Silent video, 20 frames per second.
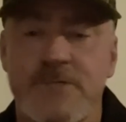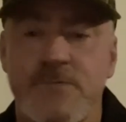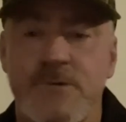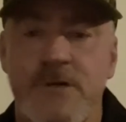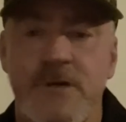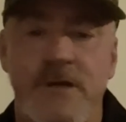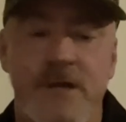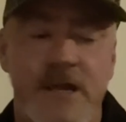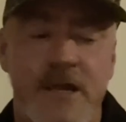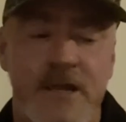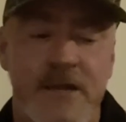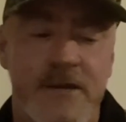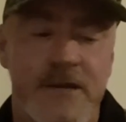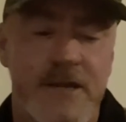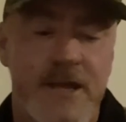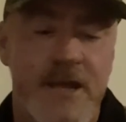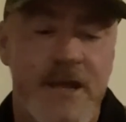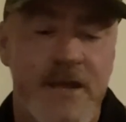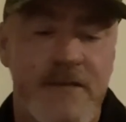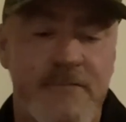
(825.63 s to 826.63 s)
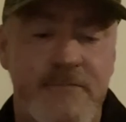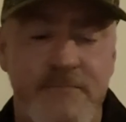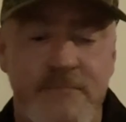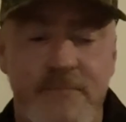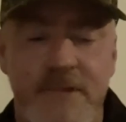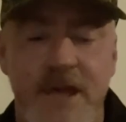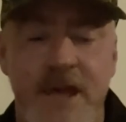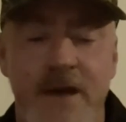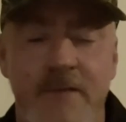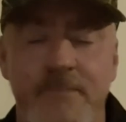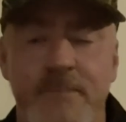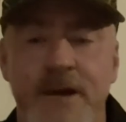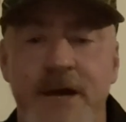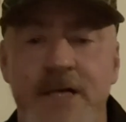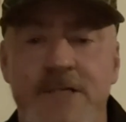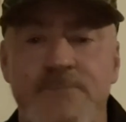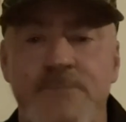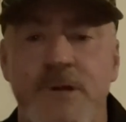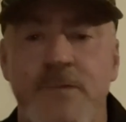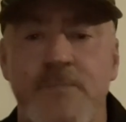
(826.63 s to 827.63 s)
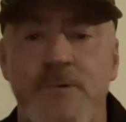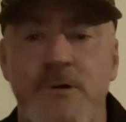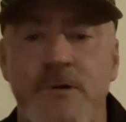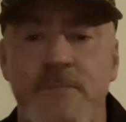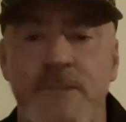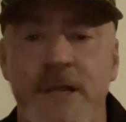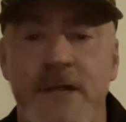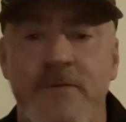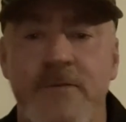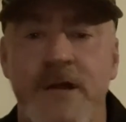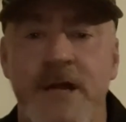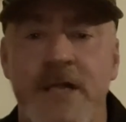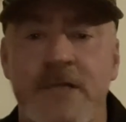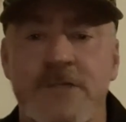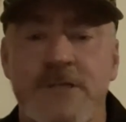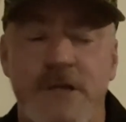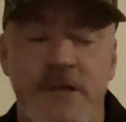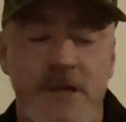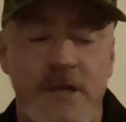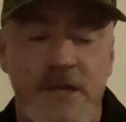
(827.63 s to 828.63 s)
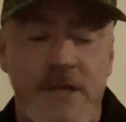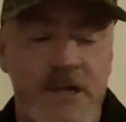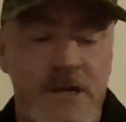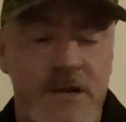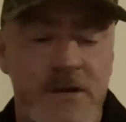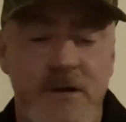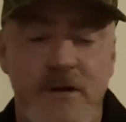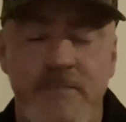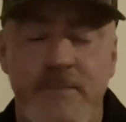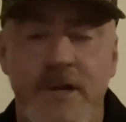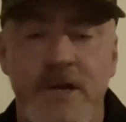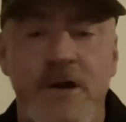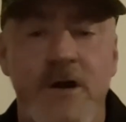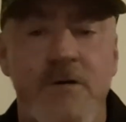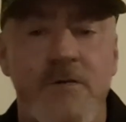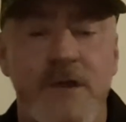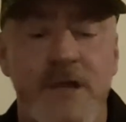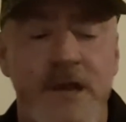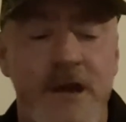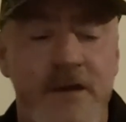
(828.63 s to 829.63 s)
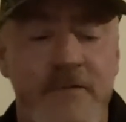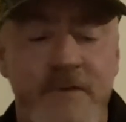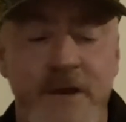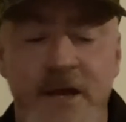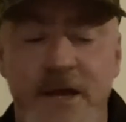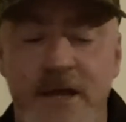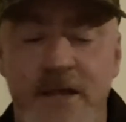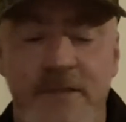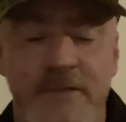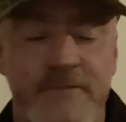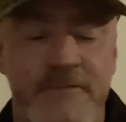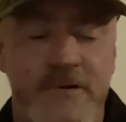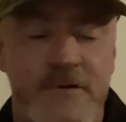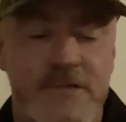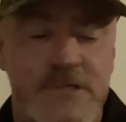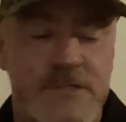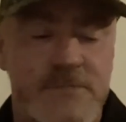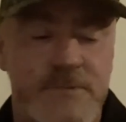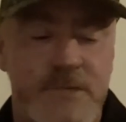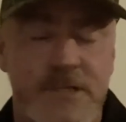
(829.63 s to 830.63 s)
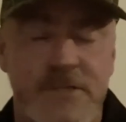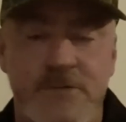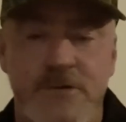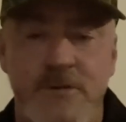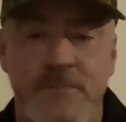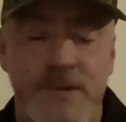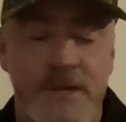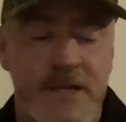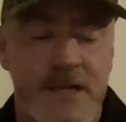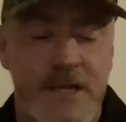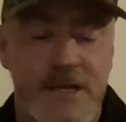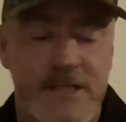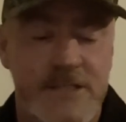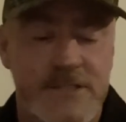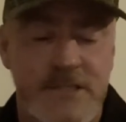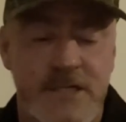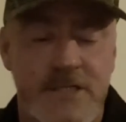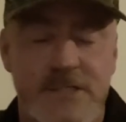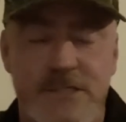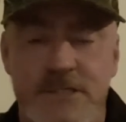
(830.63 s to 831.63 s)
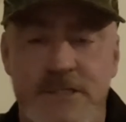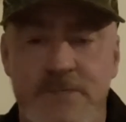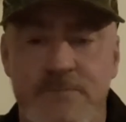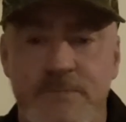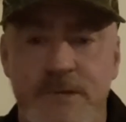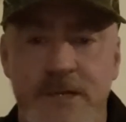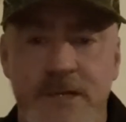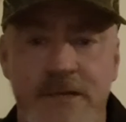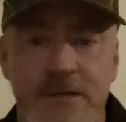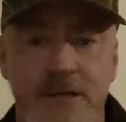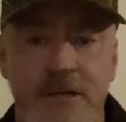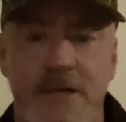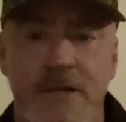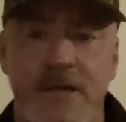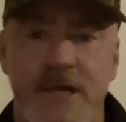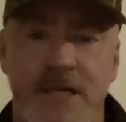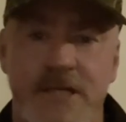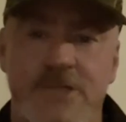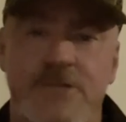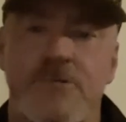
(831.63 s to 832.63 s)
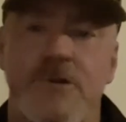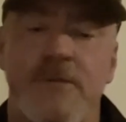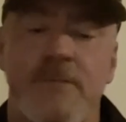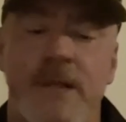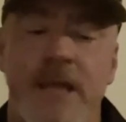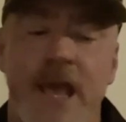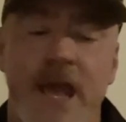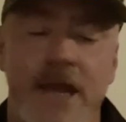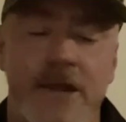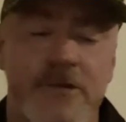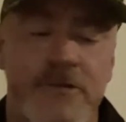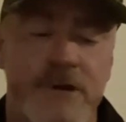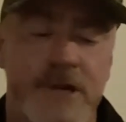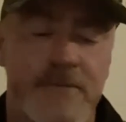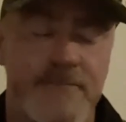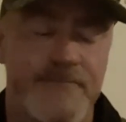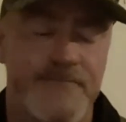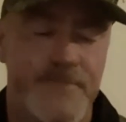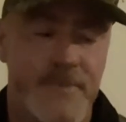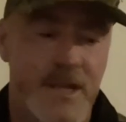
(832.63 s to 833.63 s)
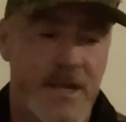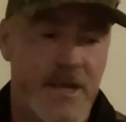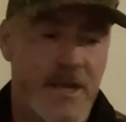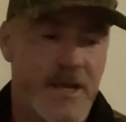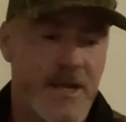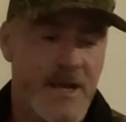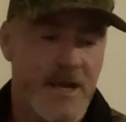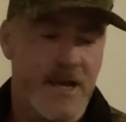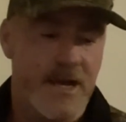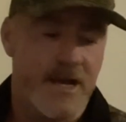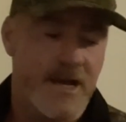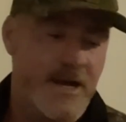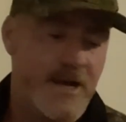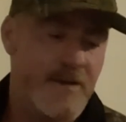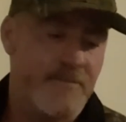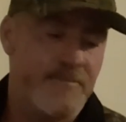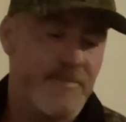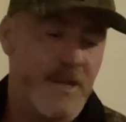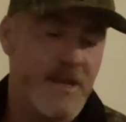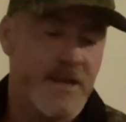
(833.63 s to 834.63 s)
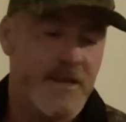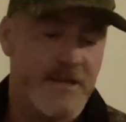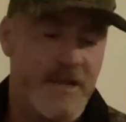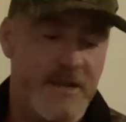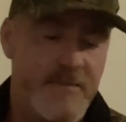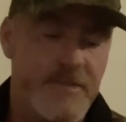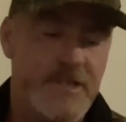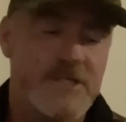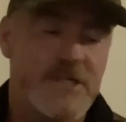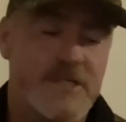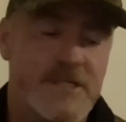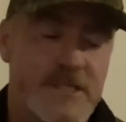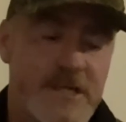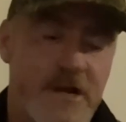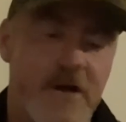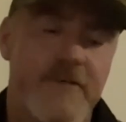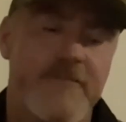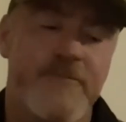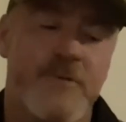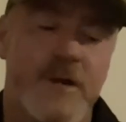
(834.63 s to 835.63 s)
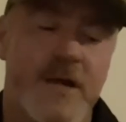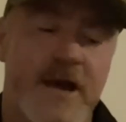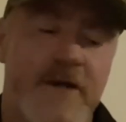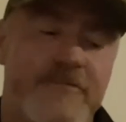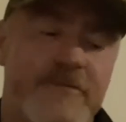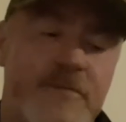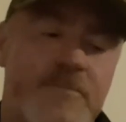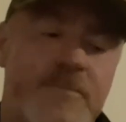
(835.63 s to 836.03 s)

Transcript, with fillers: were, and out past my point blank range. You know, I've been holding over, and the fox has been dropping, and it's just been extremely accurate. The image itself would have